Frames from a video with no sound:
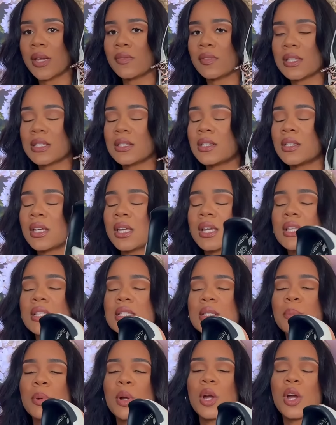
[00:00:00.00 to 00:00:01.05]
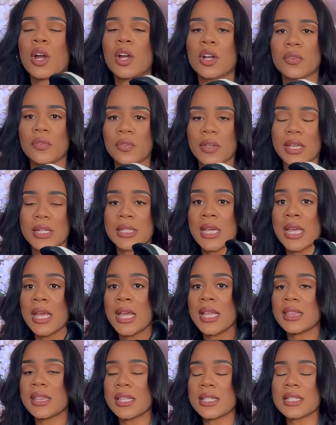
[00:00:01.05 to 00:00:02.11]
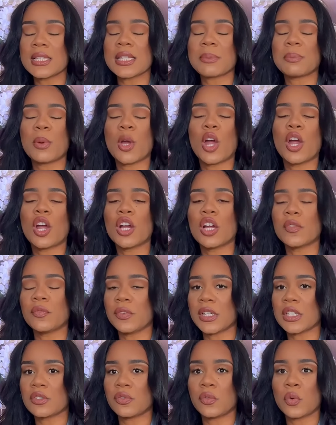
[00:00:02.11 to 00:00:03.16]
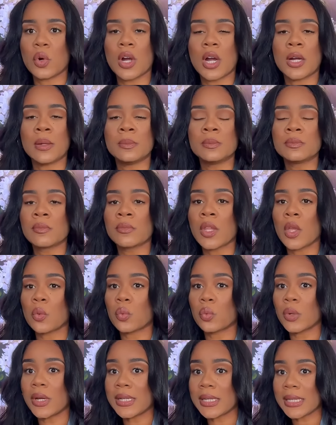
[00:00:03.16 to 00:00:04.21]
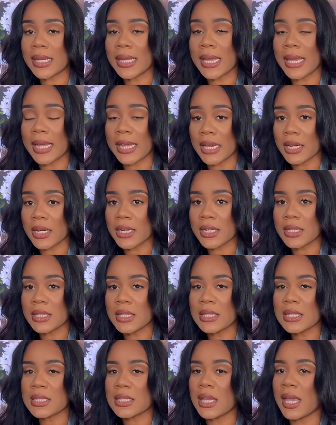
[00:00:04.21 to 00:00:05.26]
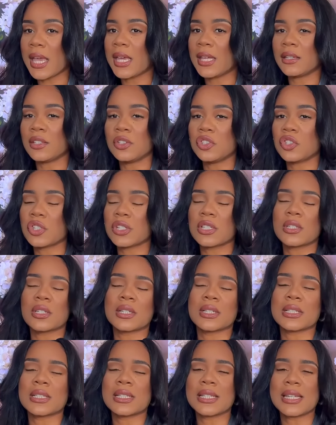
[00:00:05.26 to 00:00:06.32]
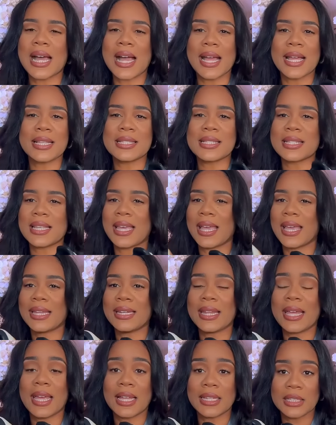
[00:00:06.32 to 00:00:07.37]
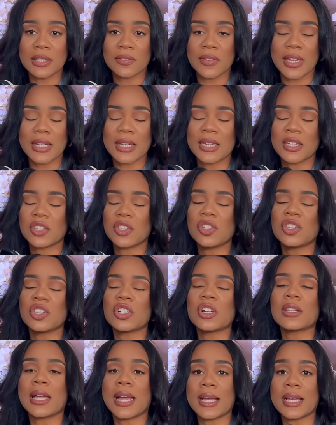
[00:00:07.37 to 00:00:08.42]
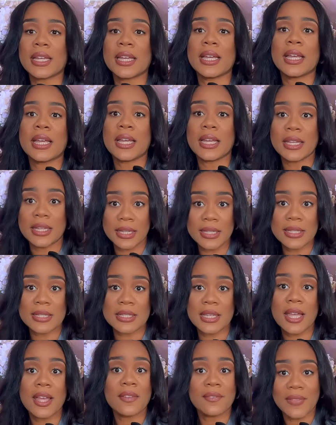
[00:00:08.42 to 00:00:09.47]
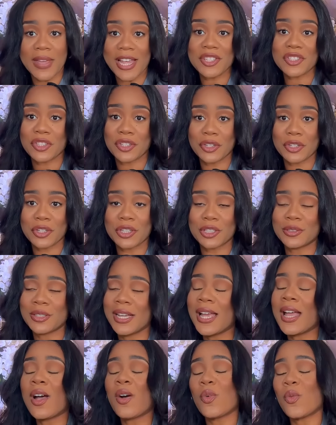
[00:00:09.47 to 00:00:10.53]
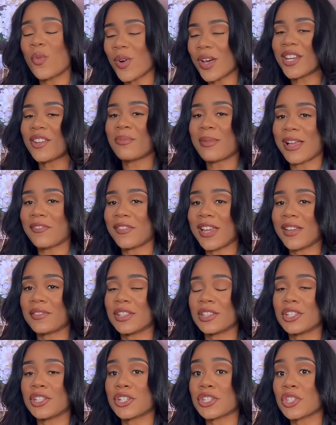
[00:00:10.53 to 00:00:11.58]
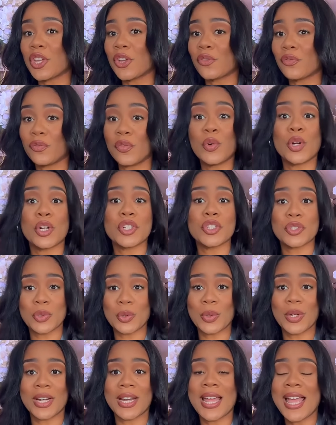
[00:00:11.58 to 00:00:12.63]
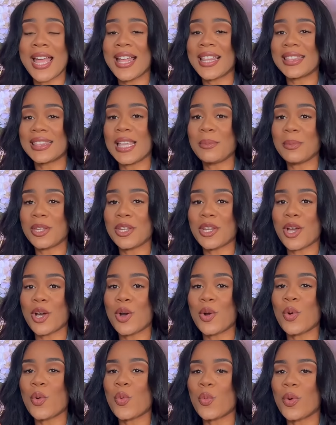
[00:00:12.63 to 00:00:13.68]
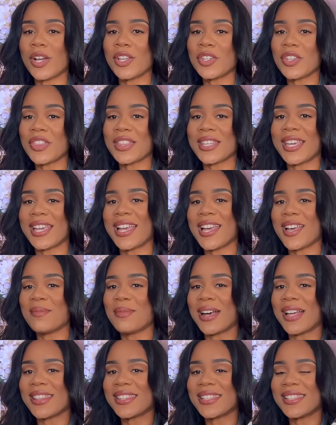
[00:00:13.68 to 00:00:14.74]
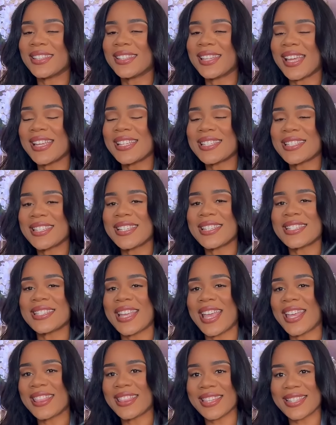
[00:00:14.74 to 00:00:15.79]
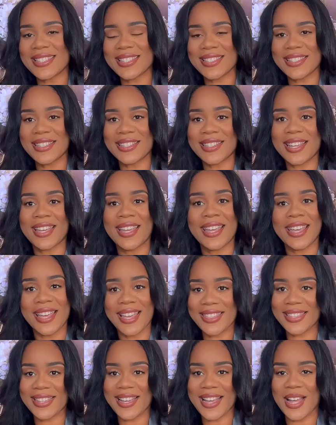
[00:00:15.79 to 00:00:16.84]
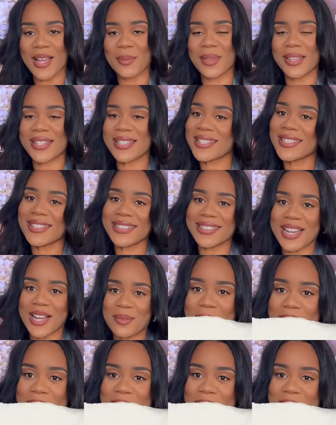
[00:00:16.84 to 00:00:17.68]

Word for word: of this look is perfect. This is perfect for running errands and you just look nice and elevated. You look like a it fashion girl. One of my favorite looks for sure. Let me know what you think about the laces and this look in the comments down